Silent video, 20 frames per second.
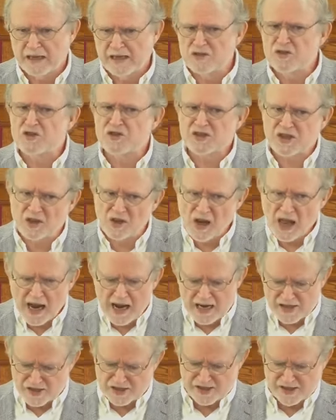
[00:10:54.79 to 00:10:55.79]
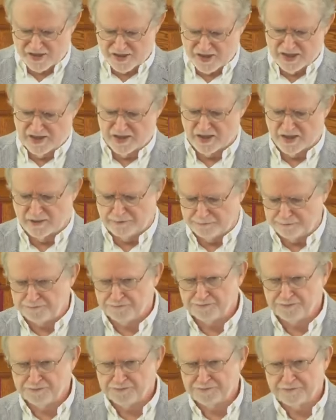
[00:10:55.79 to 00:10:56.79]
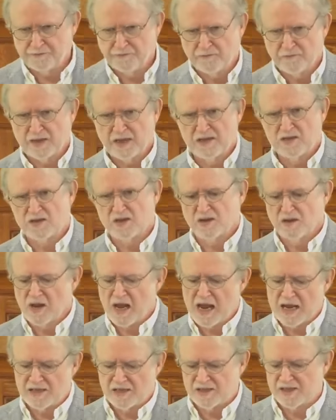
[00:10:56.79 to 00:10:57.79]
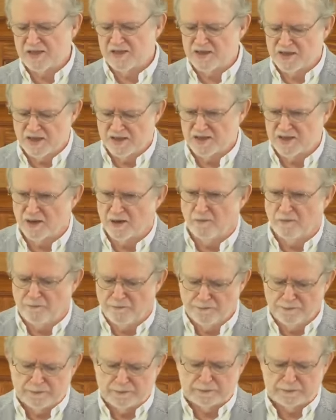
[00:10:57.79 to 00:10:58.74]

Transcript: It's scholasticism. Scholasticism.